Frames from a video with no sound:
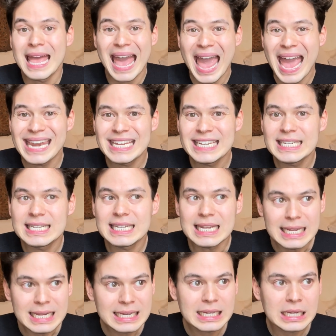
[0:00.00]
and
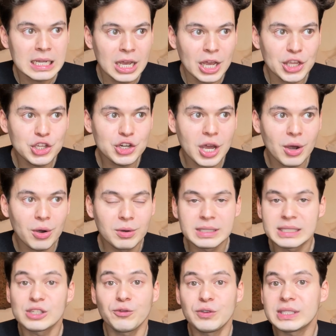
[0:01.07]
indeed, you know,
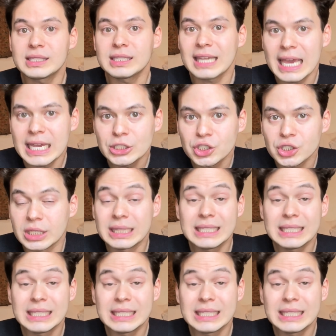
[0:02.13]
sophistication.